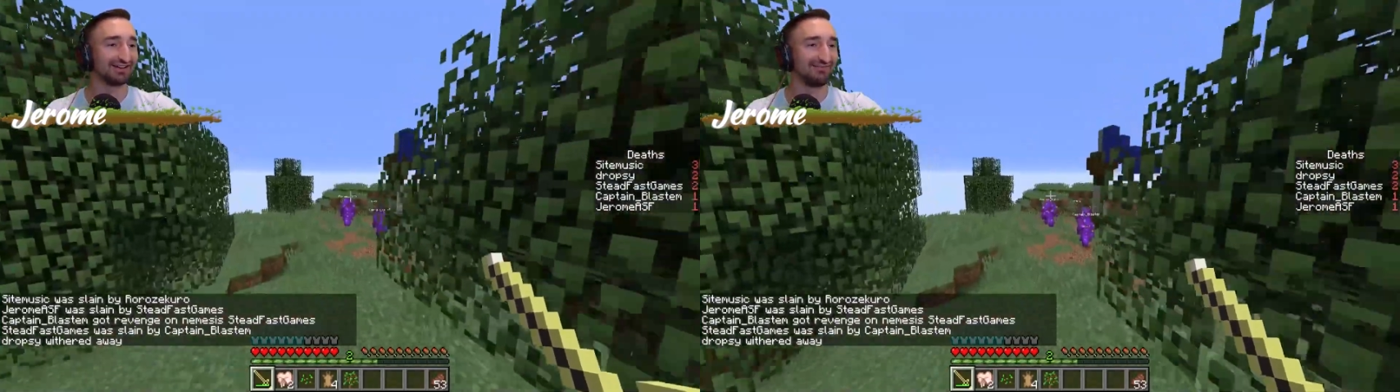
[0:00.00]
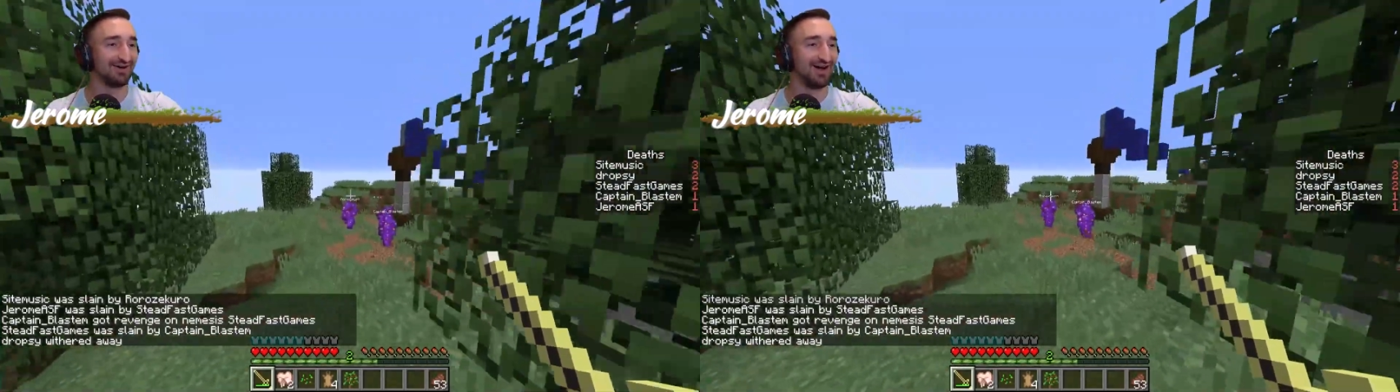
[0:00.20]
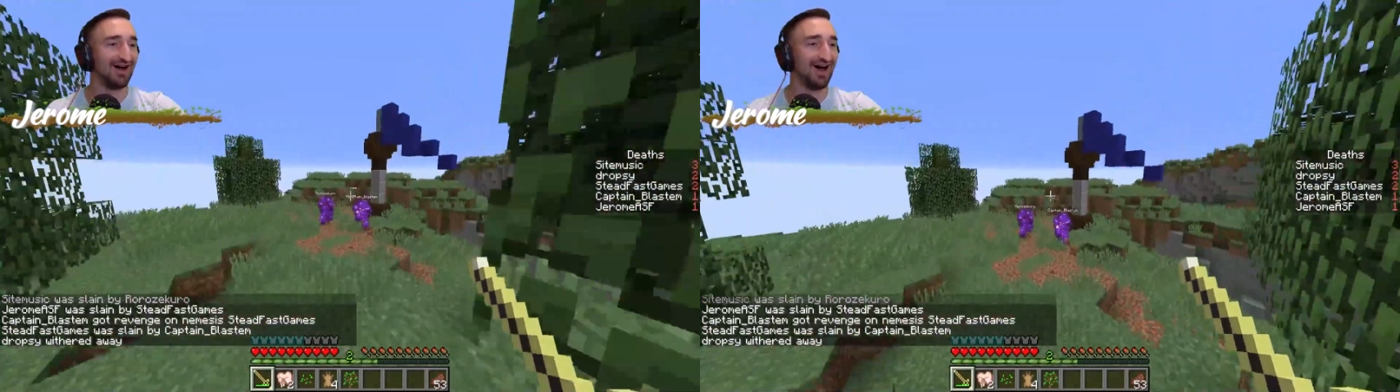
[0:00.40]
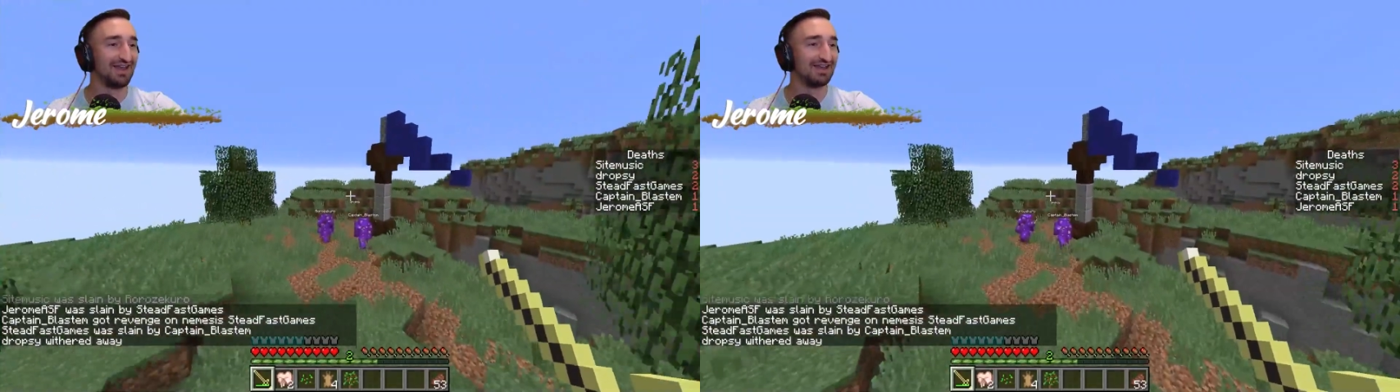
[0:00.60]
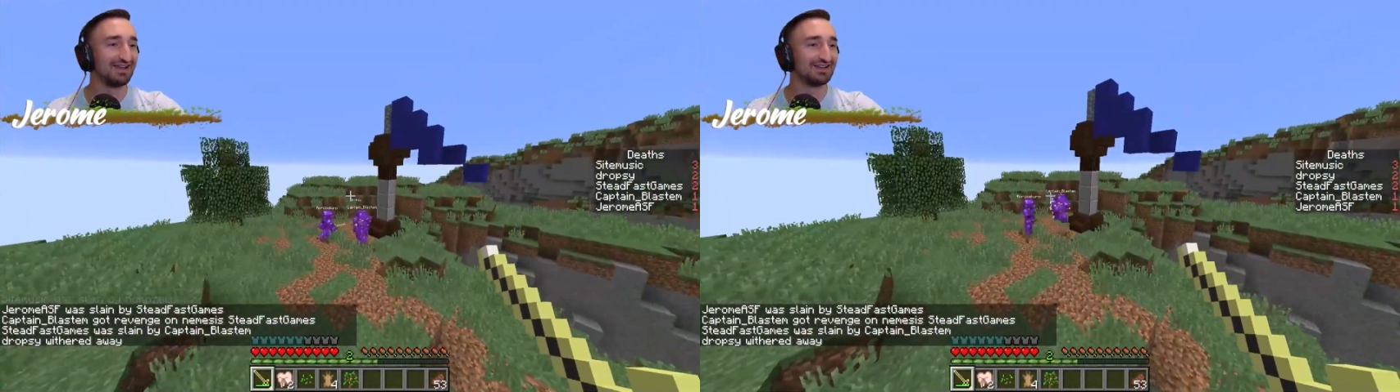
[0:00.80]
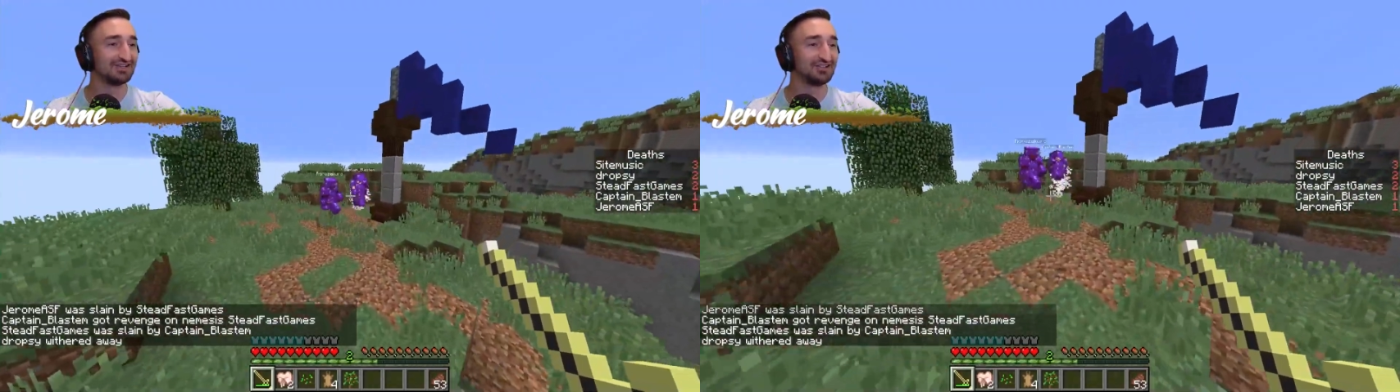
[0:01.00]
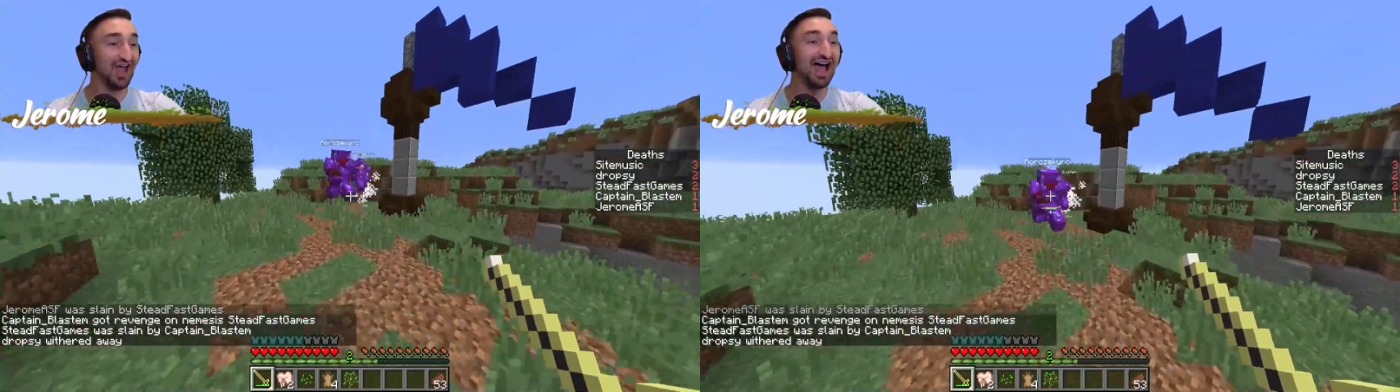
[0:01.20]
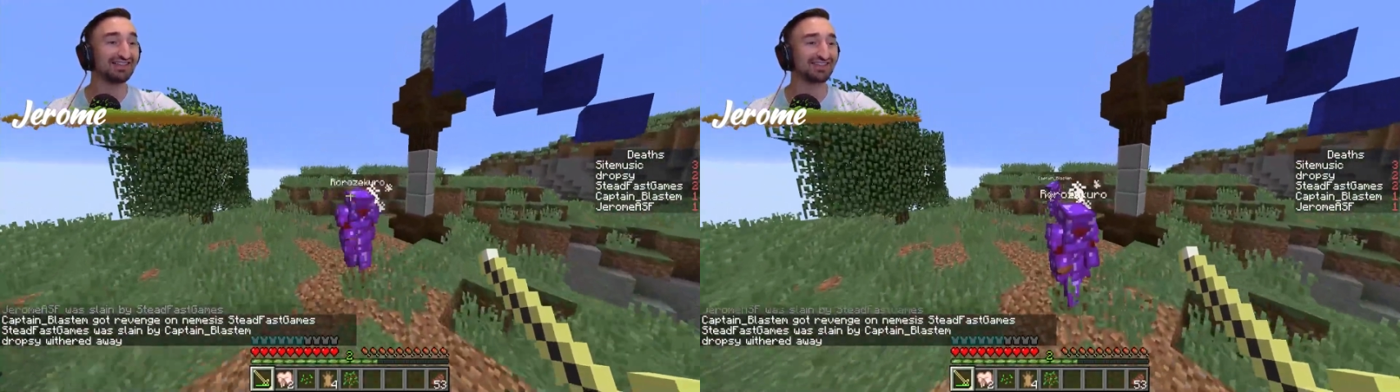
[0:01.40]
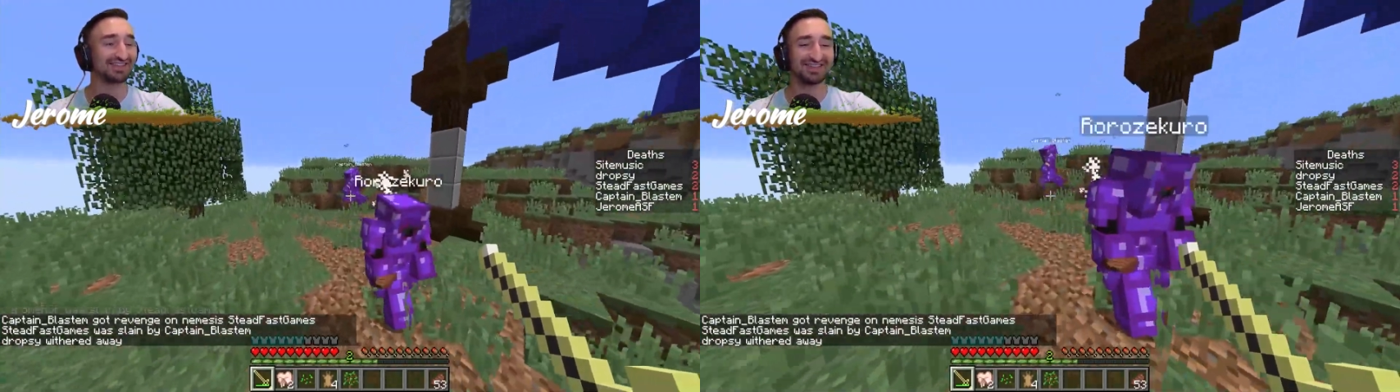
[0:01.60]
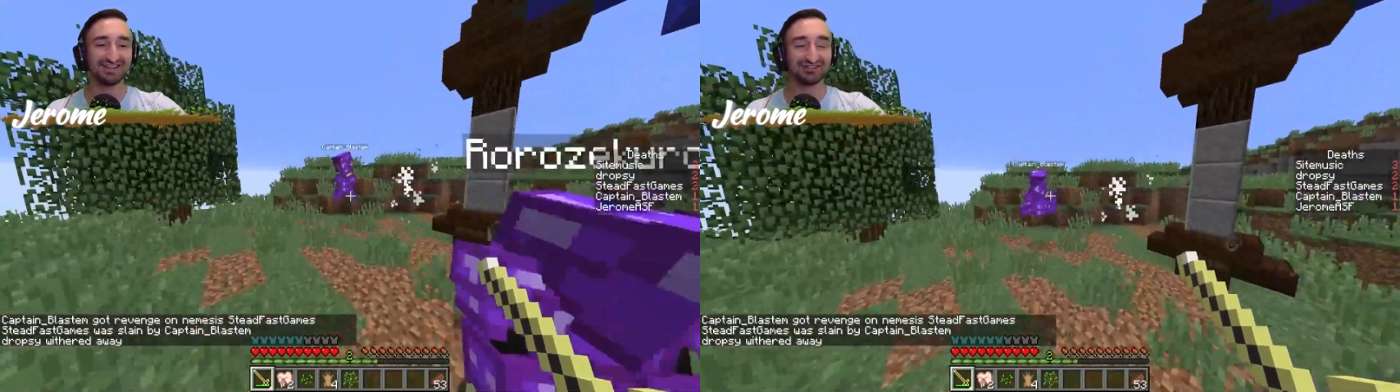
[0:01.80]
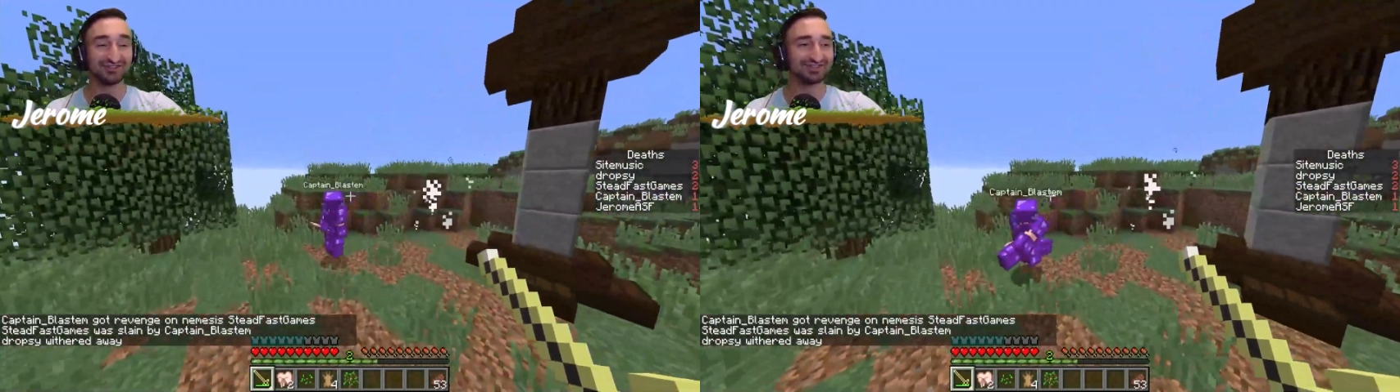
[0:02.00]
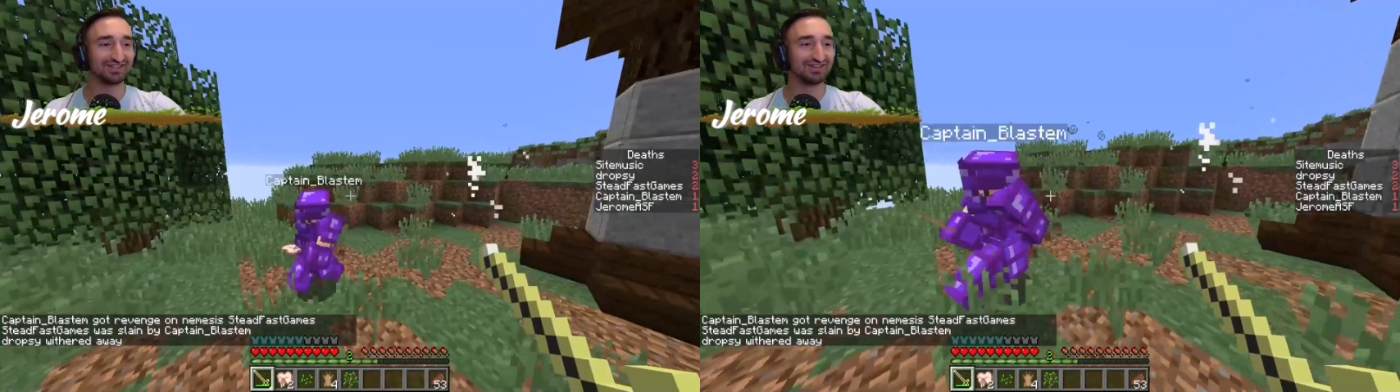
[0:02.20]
Come on. Woo! Yes. Eat up.